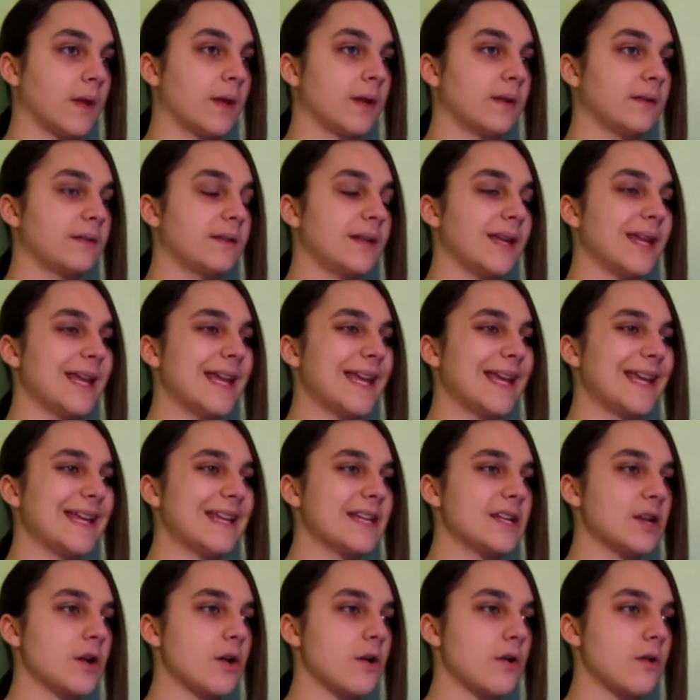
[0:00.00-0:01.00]

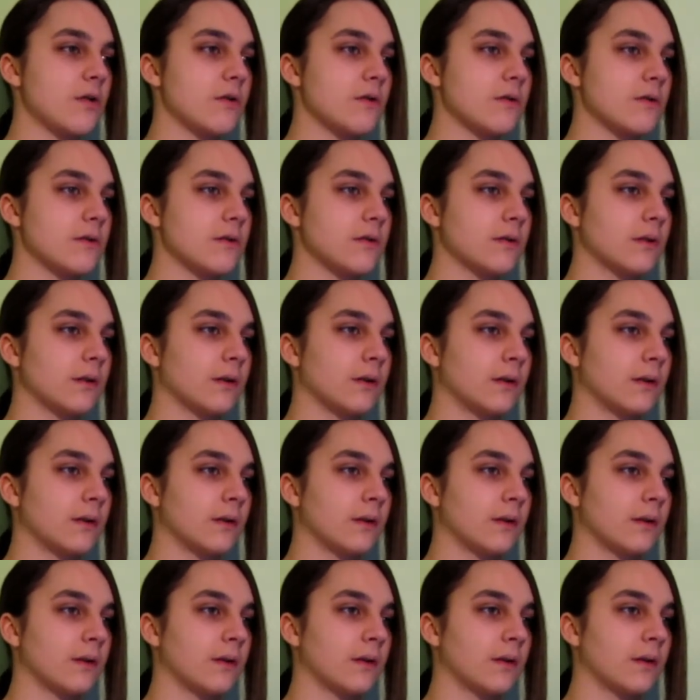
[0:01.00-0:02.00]
Ding dong.
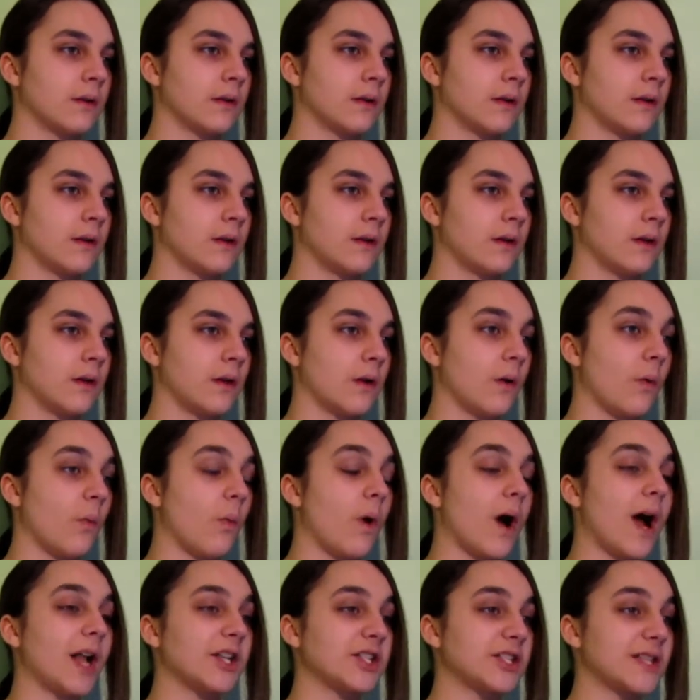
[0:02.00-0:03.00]
Sorry.
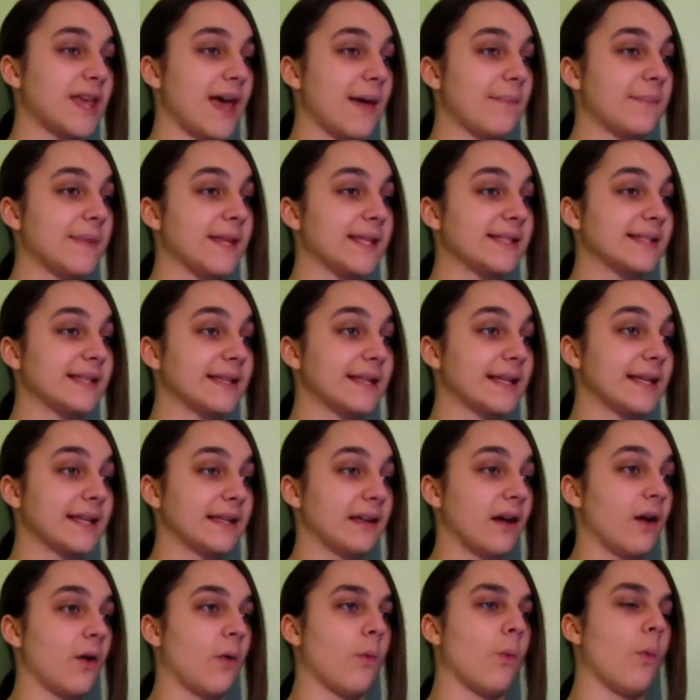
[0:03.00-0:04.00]
Watch that be
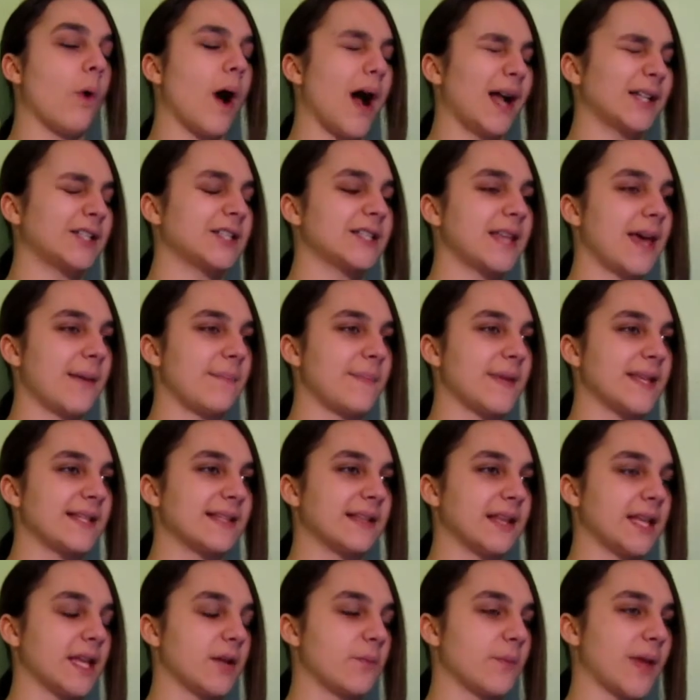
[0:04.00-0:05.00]
Zelina. Watch that be
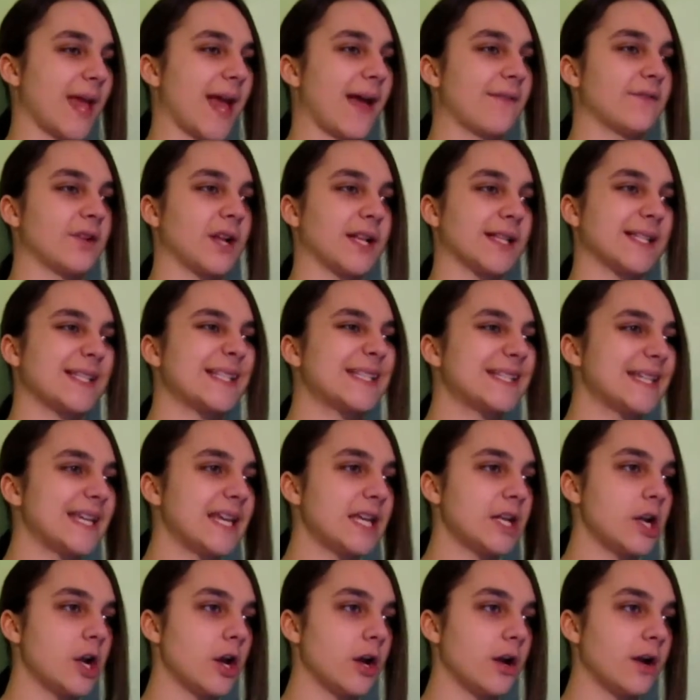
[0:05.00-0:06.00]
Zelina. We have not
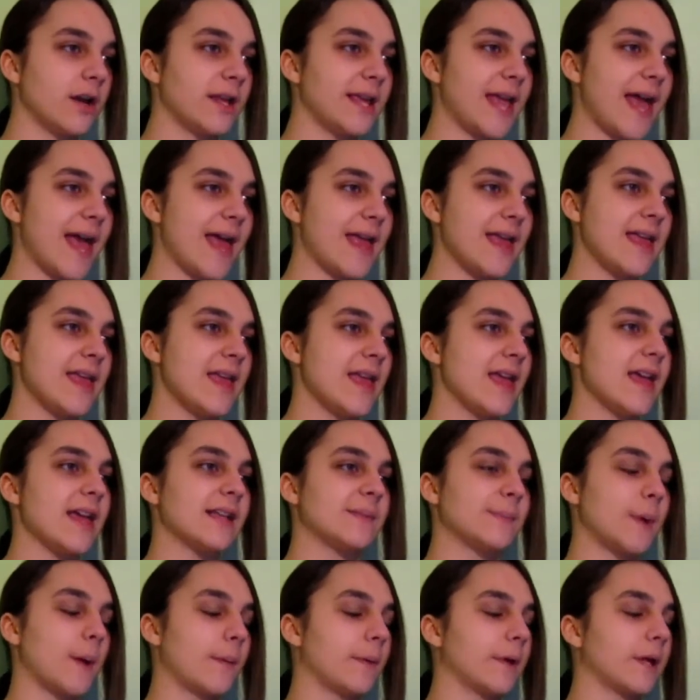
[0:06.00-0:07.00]
seen her yet. It's
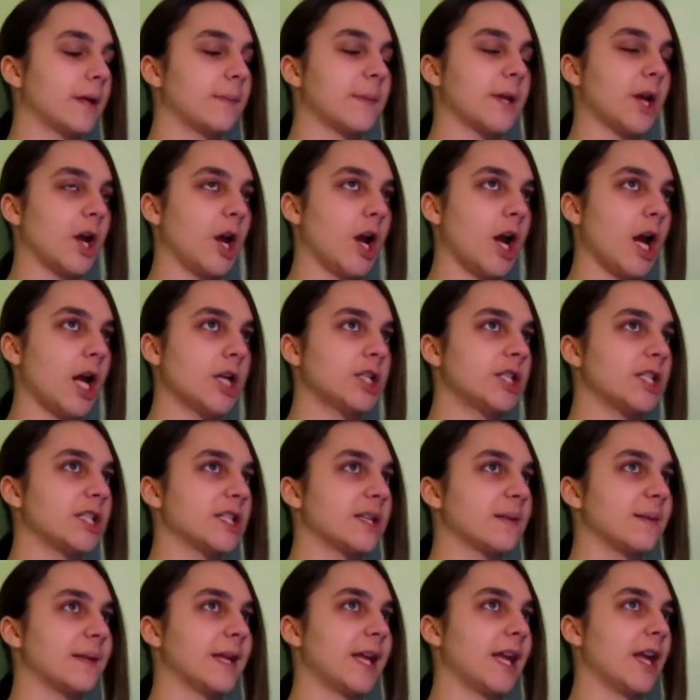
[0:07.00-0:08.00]
probably gonna be her, and she's
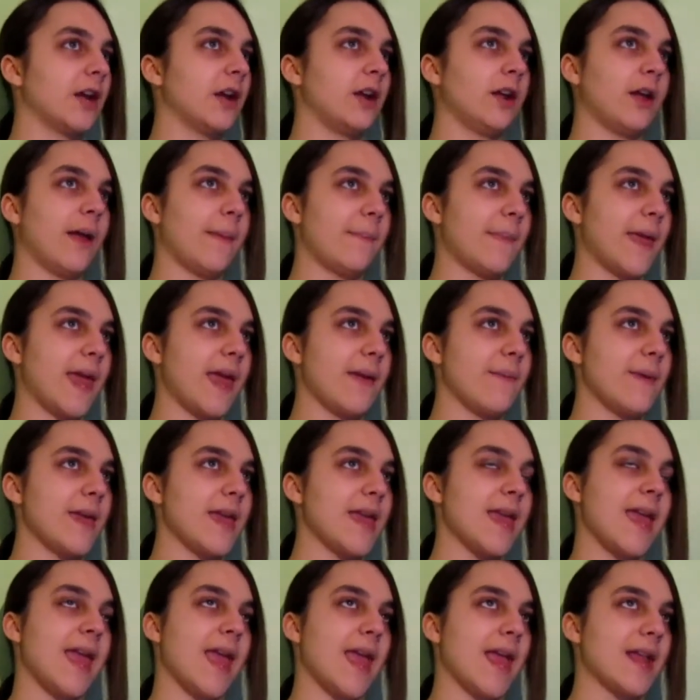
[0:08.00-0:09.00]
gonna be carrying that
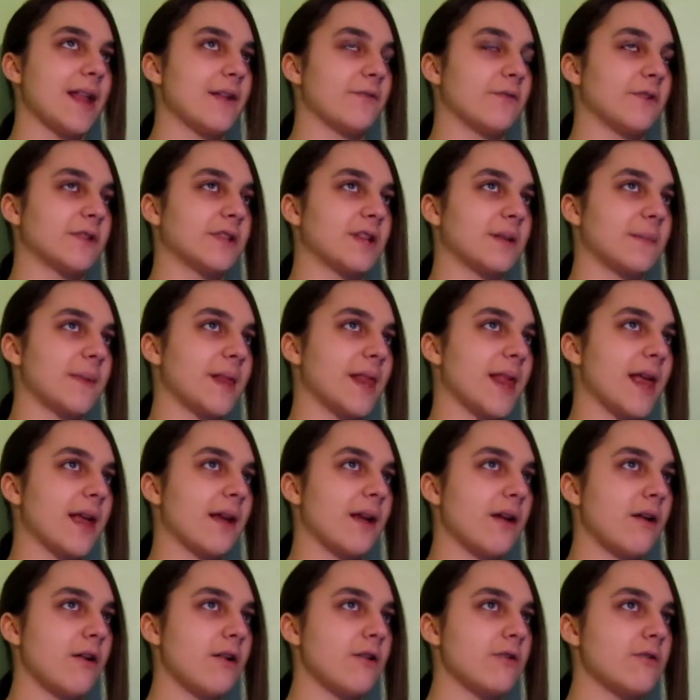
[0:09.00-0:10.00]
baby, and everyone's gonna be like,
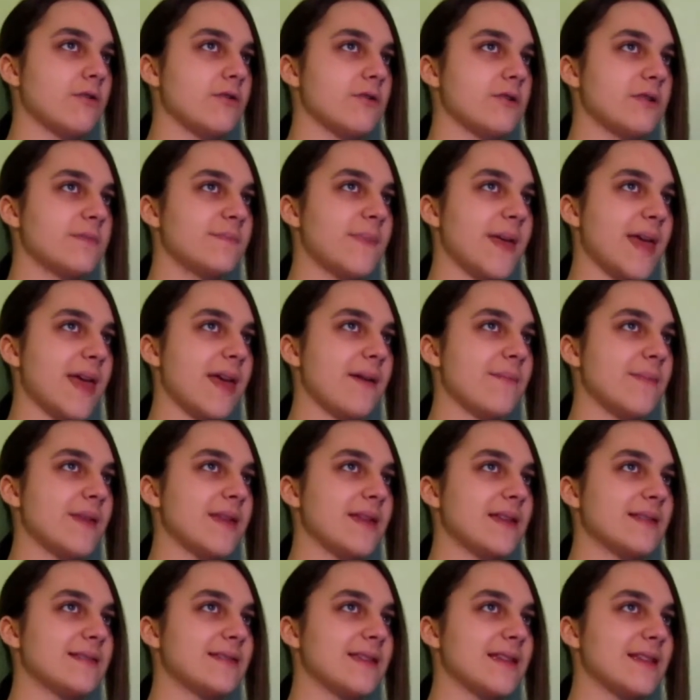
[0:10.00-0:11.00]
"Oh, whose
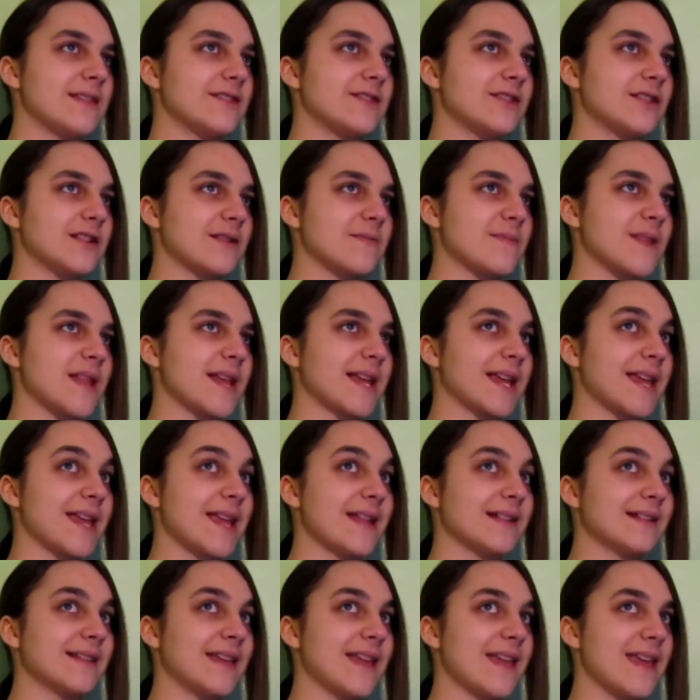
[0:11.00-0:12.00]
baby is it?" And she's gonna be like,
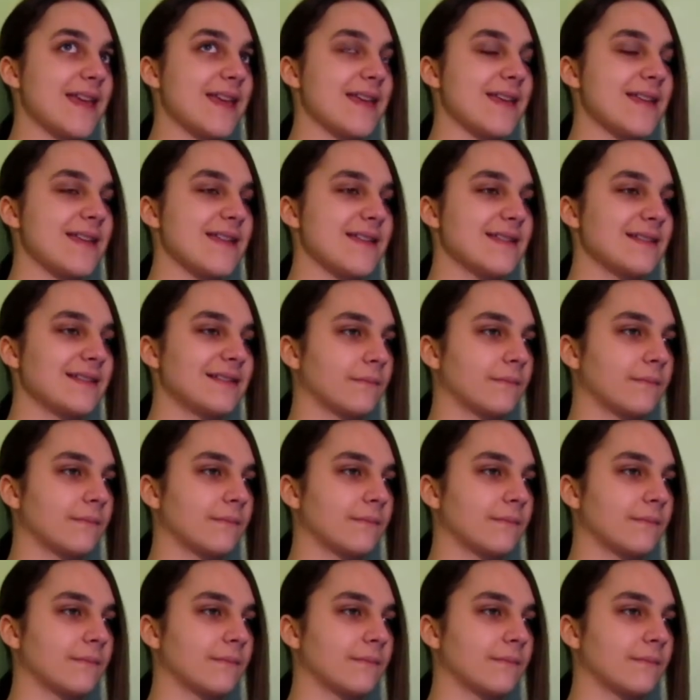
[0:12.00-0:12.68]
"It's his."